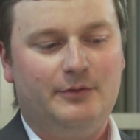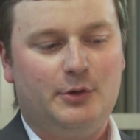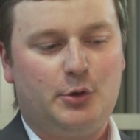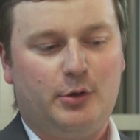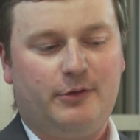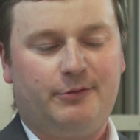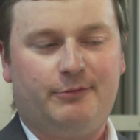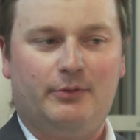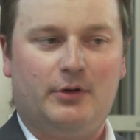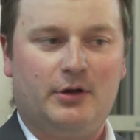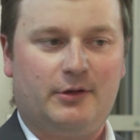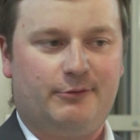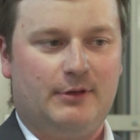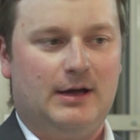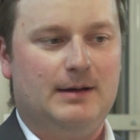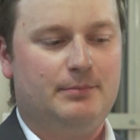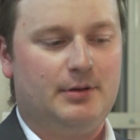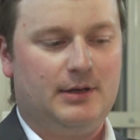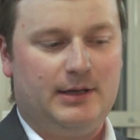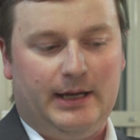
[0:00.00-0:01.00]
which is, for
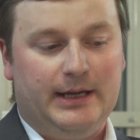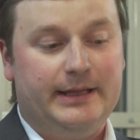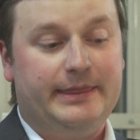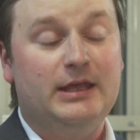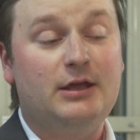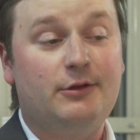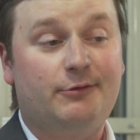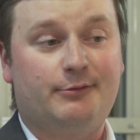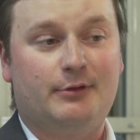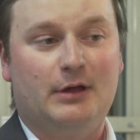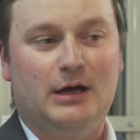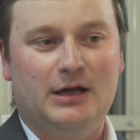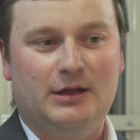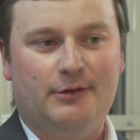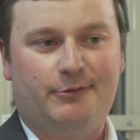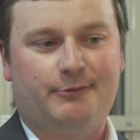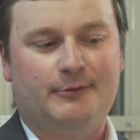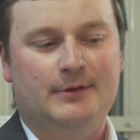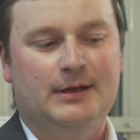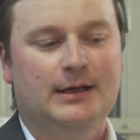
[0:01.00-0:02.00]
example, at this
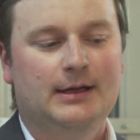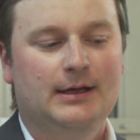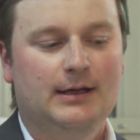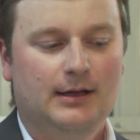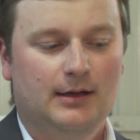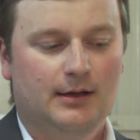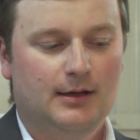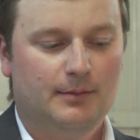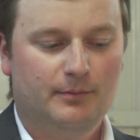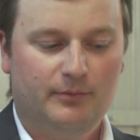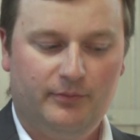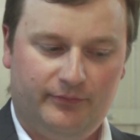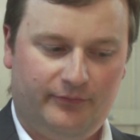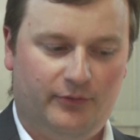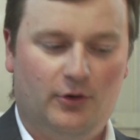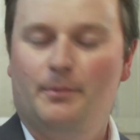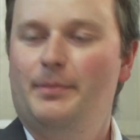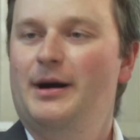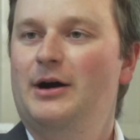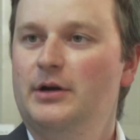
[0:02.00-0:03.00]
size
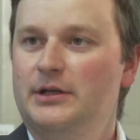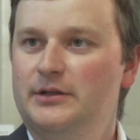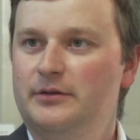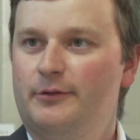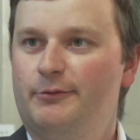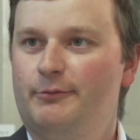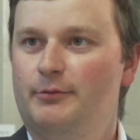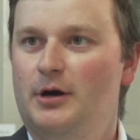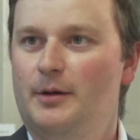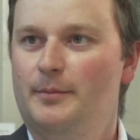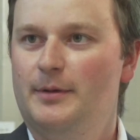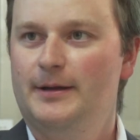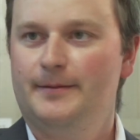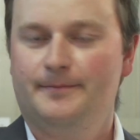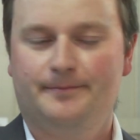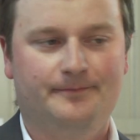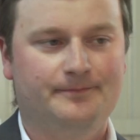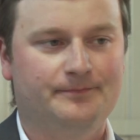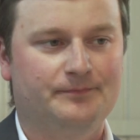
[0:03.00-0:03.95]
for a power transformer.